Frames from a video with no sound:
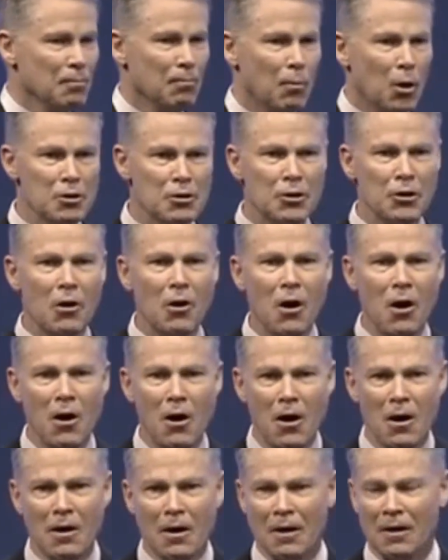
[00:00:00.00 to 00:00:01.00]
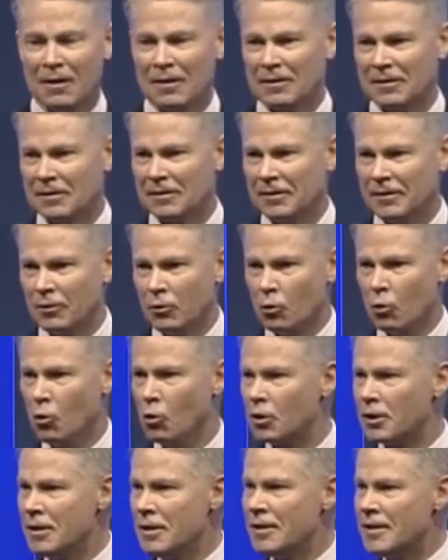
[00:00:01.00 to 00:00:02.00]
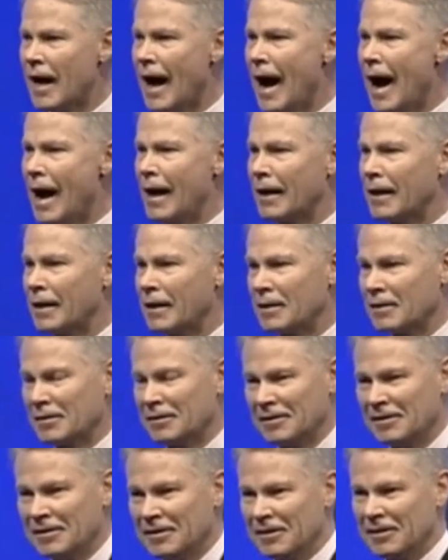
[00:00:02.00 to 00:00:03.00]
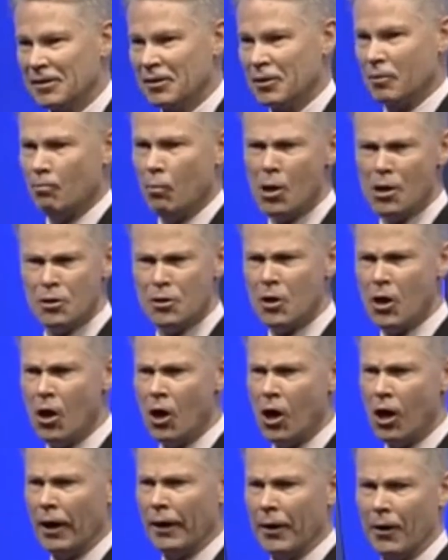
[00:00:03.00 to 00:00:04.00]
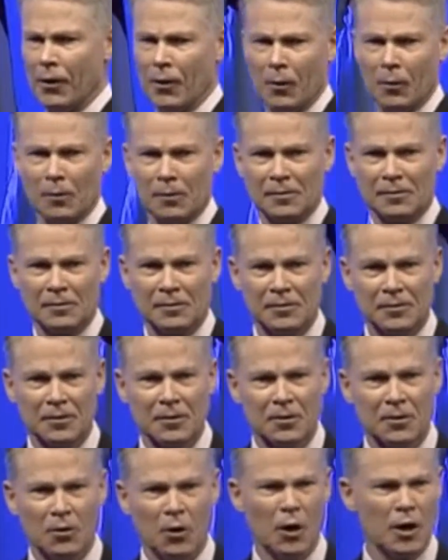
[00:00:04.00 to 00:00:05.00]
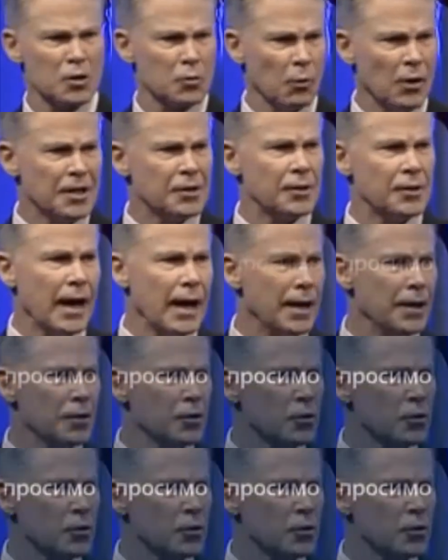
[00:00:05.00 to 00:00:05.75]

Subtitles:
Bonjour. Guten Tag. Buongiorno. Or as we'd say in